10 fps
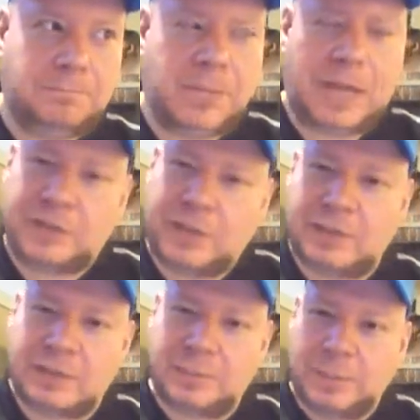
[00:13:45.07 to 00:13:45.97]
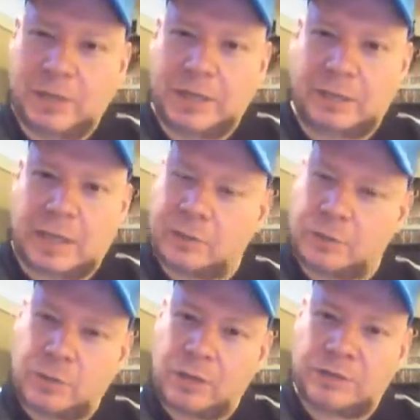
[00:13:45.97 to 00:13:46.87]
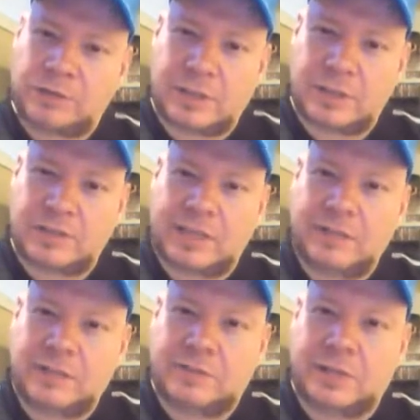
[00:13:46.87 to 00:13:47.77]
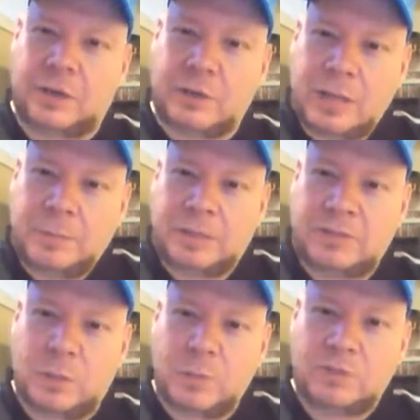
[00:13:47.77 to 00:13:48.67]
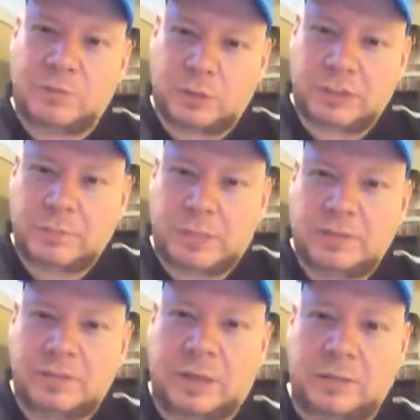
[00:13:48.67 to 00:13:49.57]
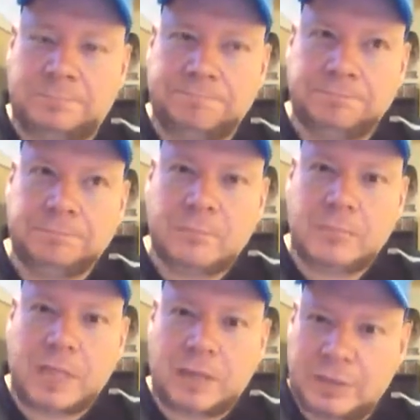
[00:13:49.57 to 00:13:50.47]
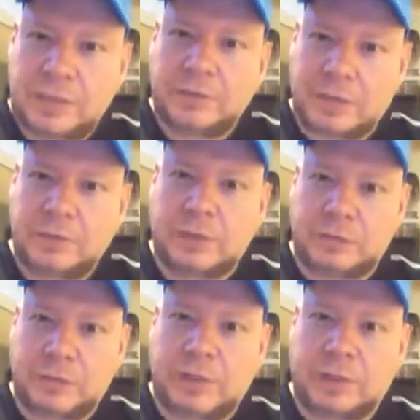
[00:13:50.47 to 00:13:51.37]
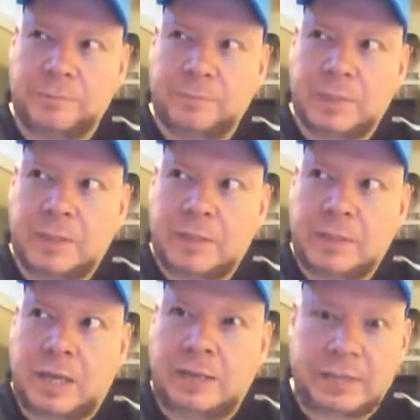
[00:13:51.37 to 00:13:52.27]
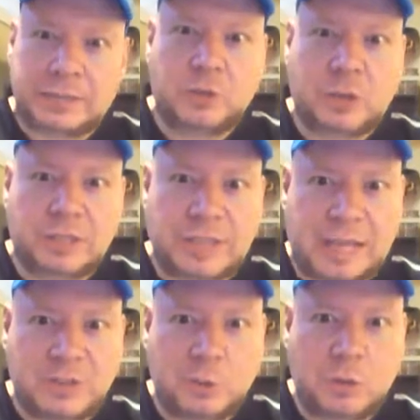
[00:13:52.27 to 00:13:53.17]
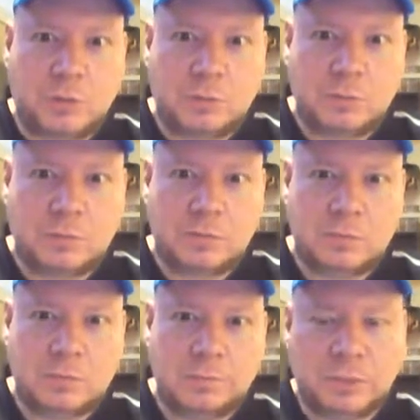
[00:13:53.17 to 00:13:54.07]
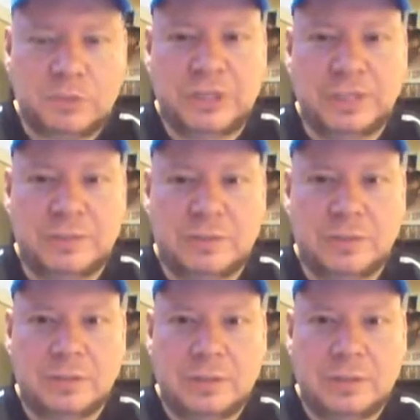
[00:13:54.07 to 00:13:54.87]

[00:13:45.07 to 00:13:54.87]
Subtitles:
I think that's about it. I don't know what else I was going to say in this video, but it's almost 14 minutes now. I think I've covered everything. I like to dress casual. Blue jeans.